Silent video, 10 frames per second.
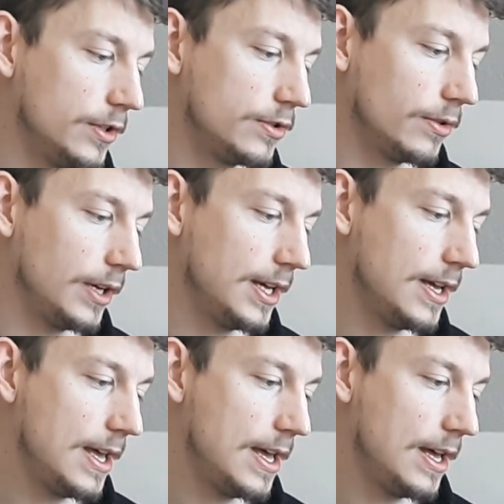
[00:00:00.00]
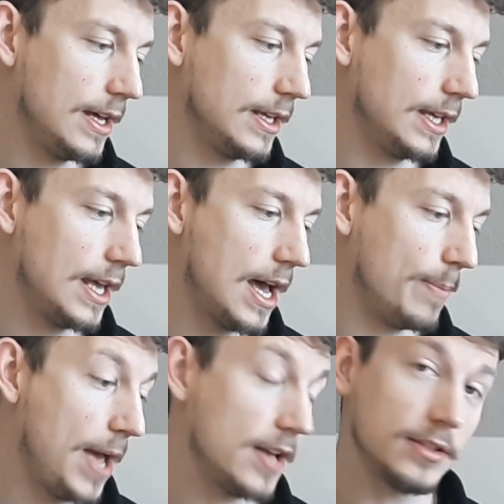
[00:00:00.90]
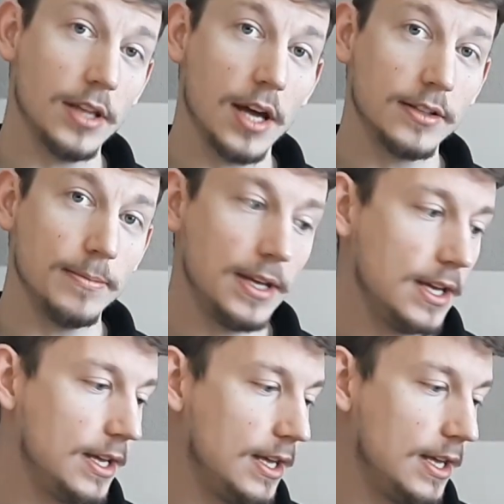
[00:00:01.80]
Troy passed along to me.